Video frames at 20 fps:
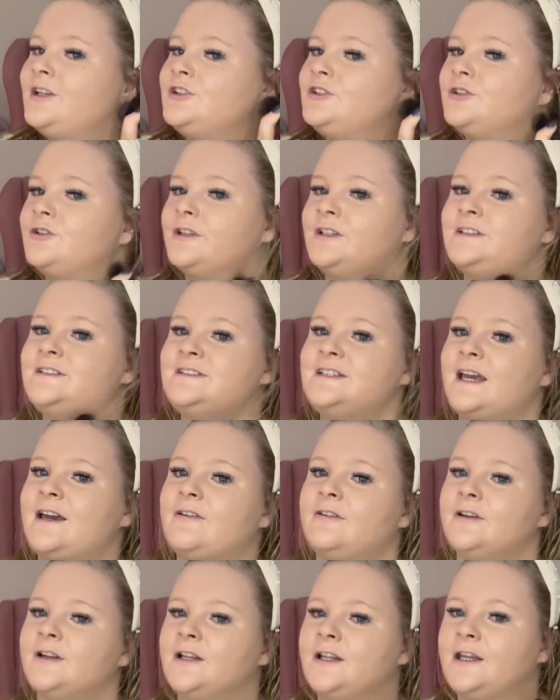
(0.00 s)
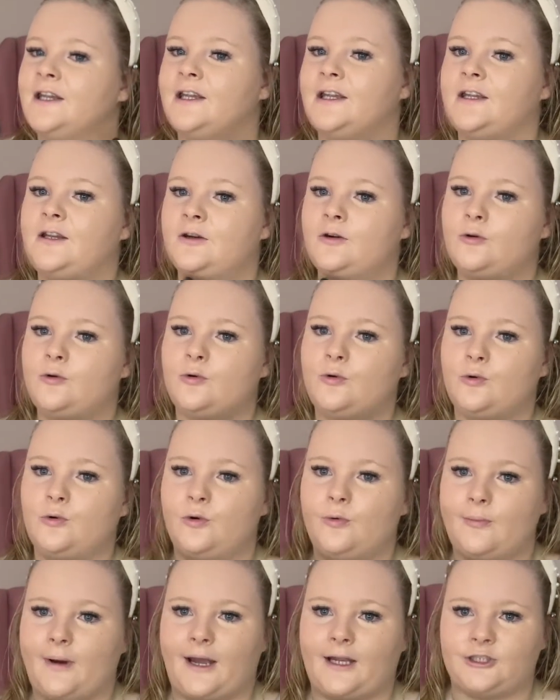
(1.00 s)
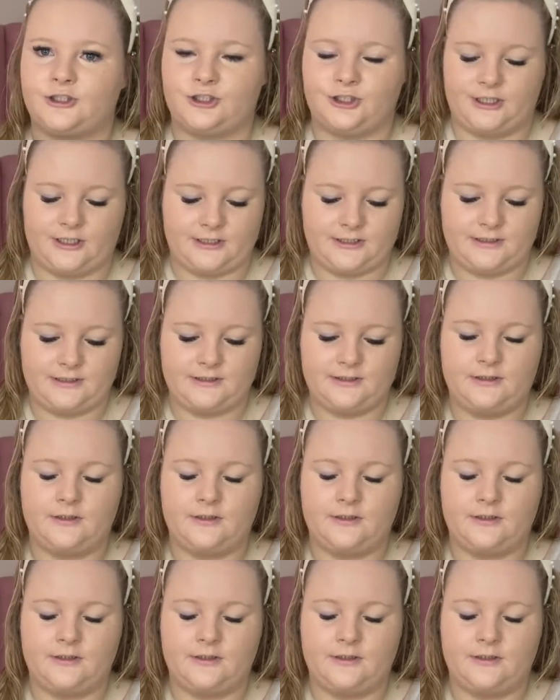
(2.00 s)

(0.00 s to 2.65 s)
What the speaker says: sure it definitely all matches.